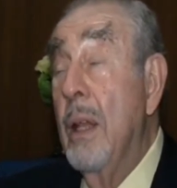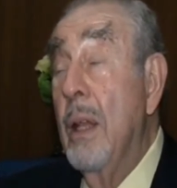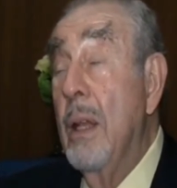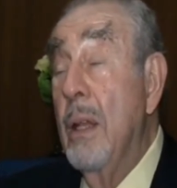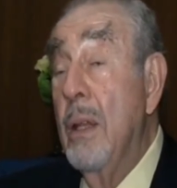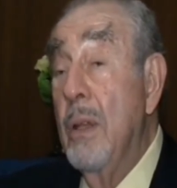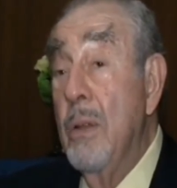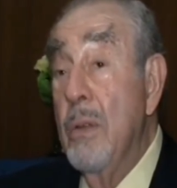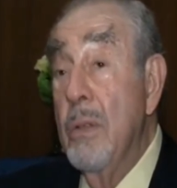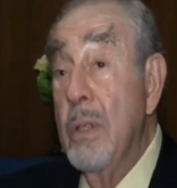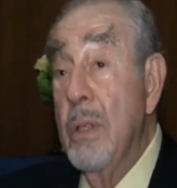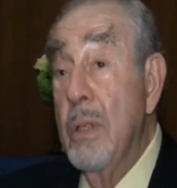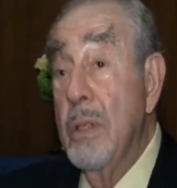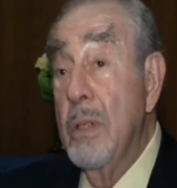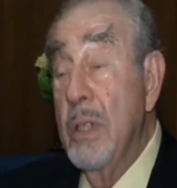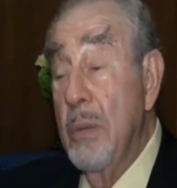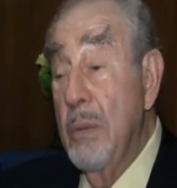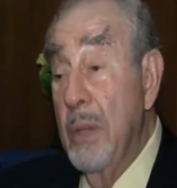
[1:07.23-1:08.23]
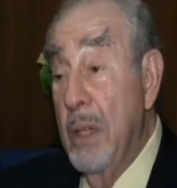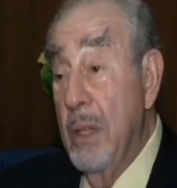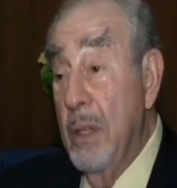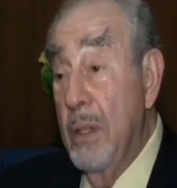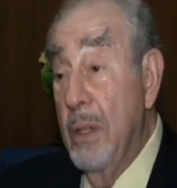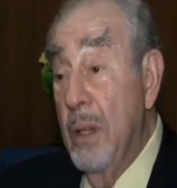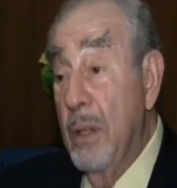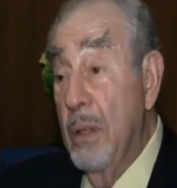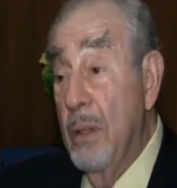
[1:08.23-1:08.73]
had to use a
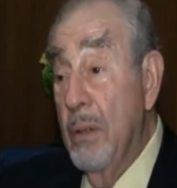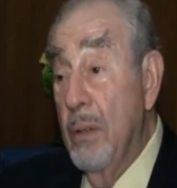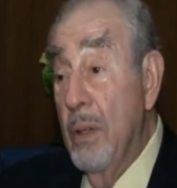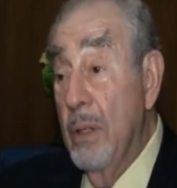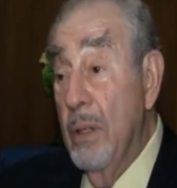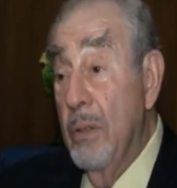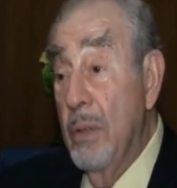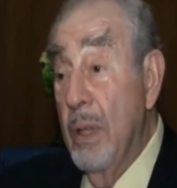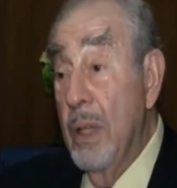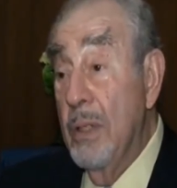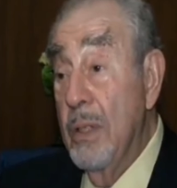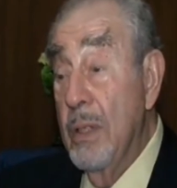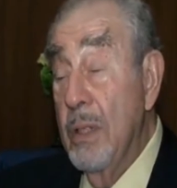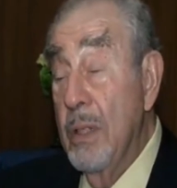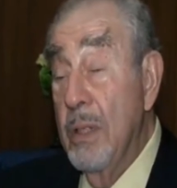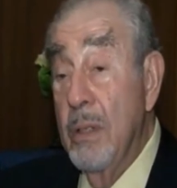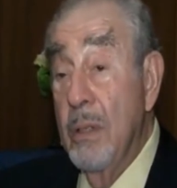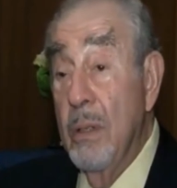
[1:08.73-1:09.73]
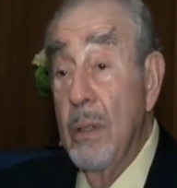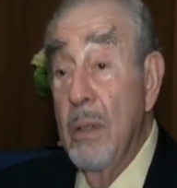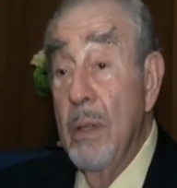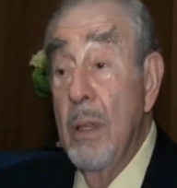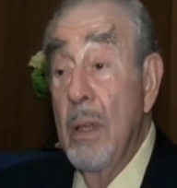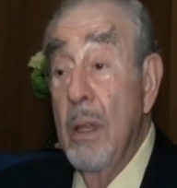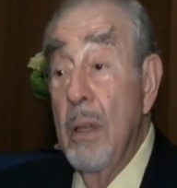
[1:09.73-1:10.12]
semiconductor, a transistor,